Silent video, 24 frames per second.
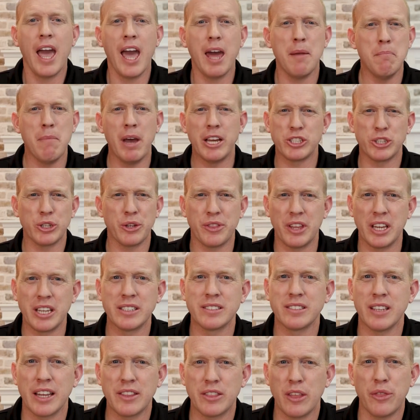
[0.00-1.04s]
and measure
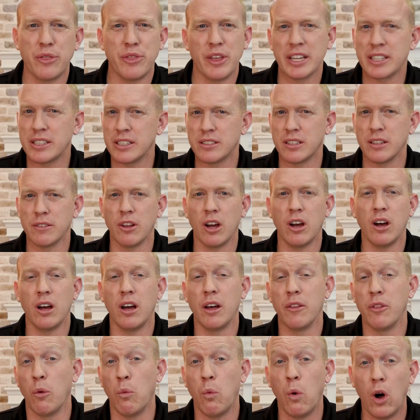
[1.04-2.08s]
things like the thickness of
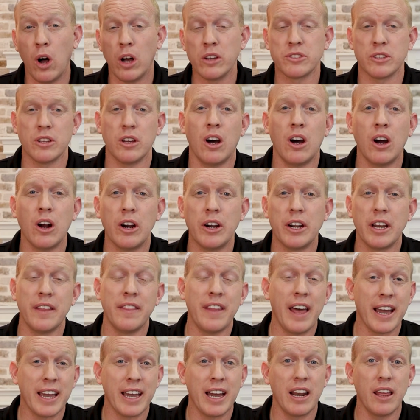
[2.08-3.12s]
the walls of the heart
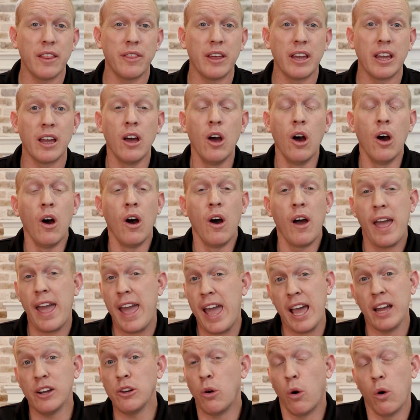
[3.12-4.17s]
and that kind of thing.
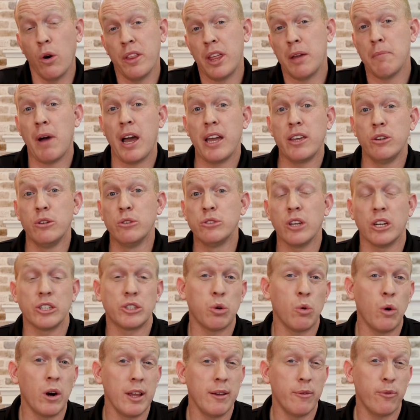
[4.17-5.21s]
And or they might use a
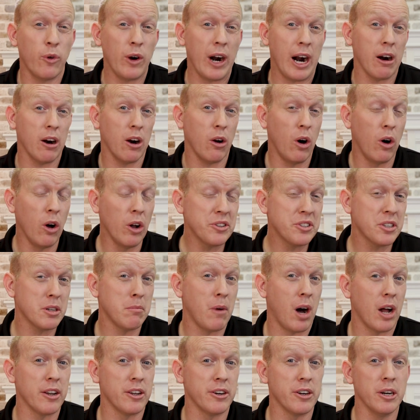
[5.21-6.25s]
24-hour Holter
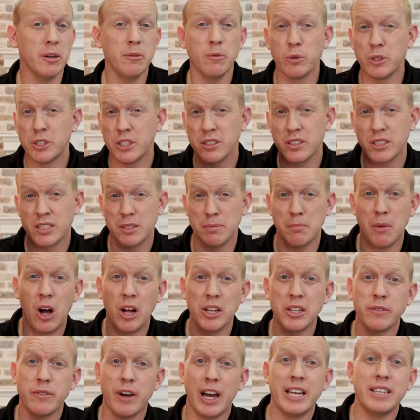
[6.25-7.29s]
monitor, which is a
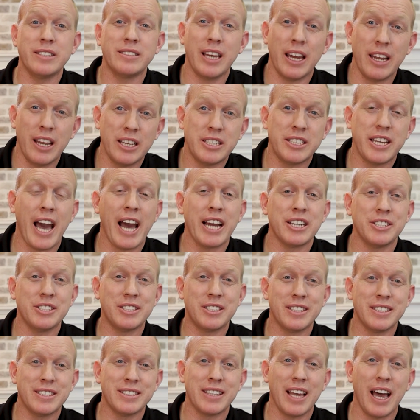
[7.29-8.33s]
small device that
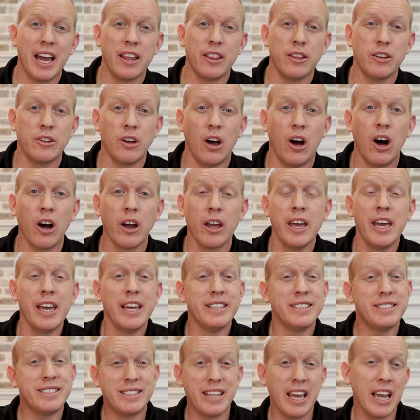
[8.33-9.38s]
attaches to the side of the dog,
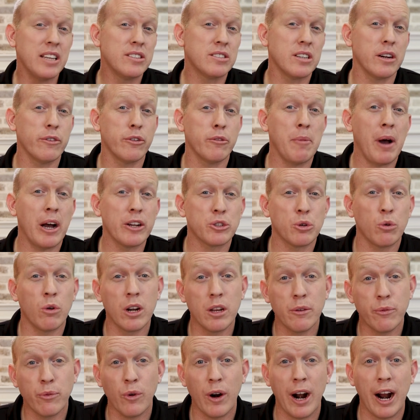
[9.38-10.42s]
stays there for about
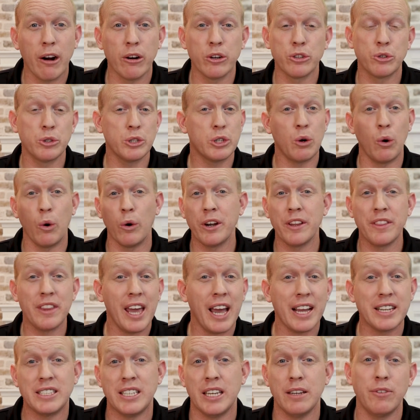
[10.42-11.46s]
24 hours, recording
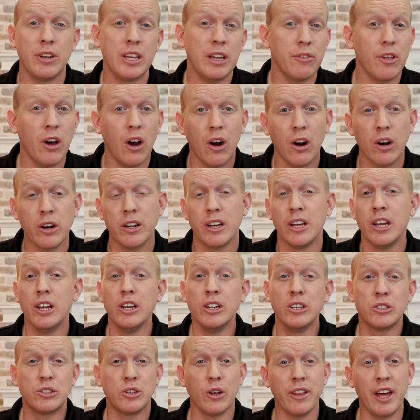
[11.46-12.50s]
the activity of the heart
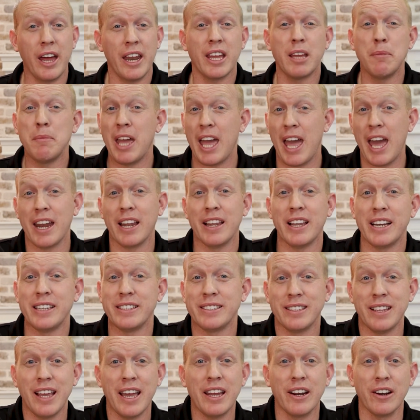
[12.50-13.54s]
so that it can be
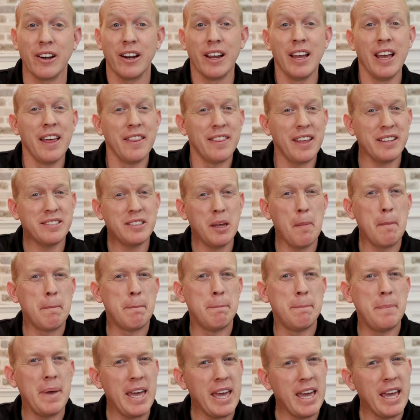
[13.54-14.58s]
analyzed later. That's a
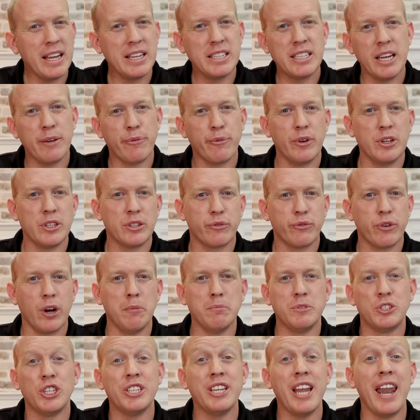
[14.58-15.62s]
big difference
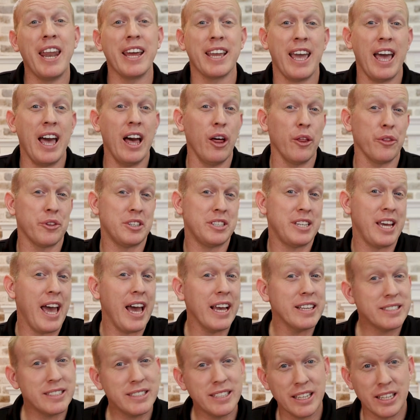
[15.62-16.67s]
from genetic health
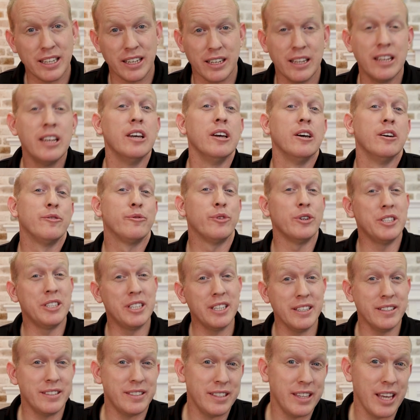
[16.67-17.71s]
testing for
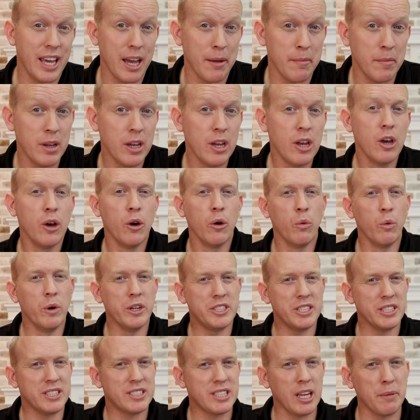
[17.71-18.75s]
DCM,
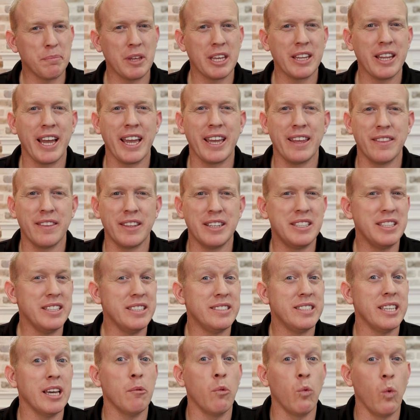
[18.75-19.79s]
which is something like the
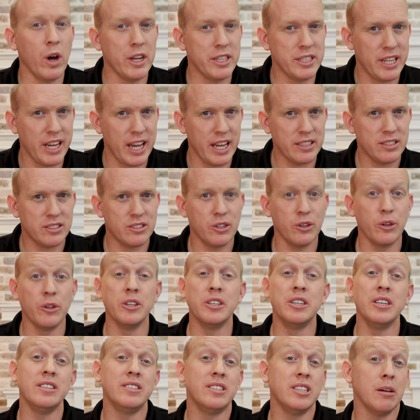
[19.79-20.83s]
DCM1 test or
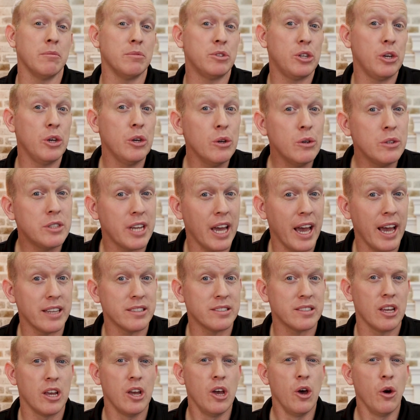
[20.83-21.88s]
the DCM2
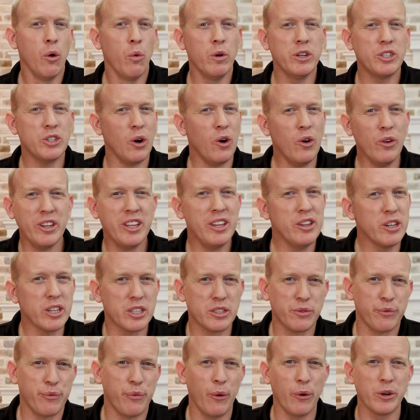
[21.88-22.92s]
test, which only
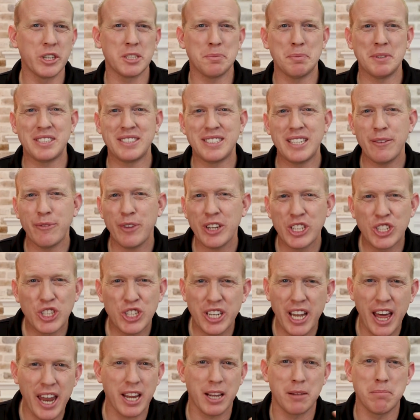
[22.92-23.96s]
looks for specific
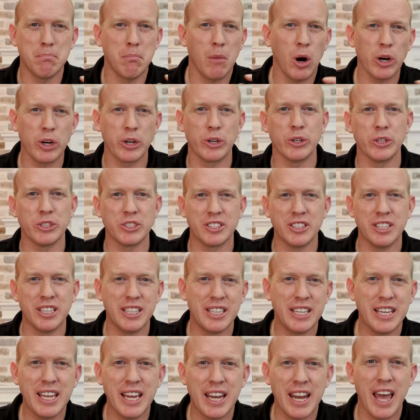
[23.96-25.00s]
genetic markers in the
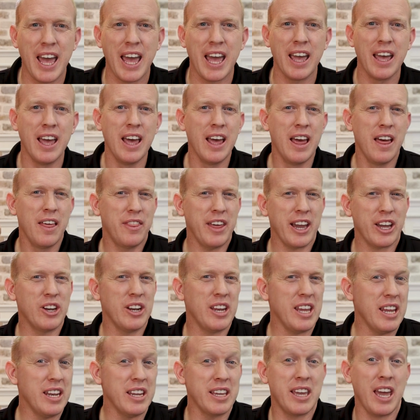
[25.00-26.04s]
DNA that
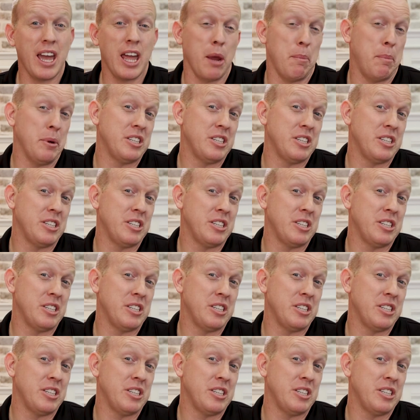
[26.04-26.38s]
could indicate a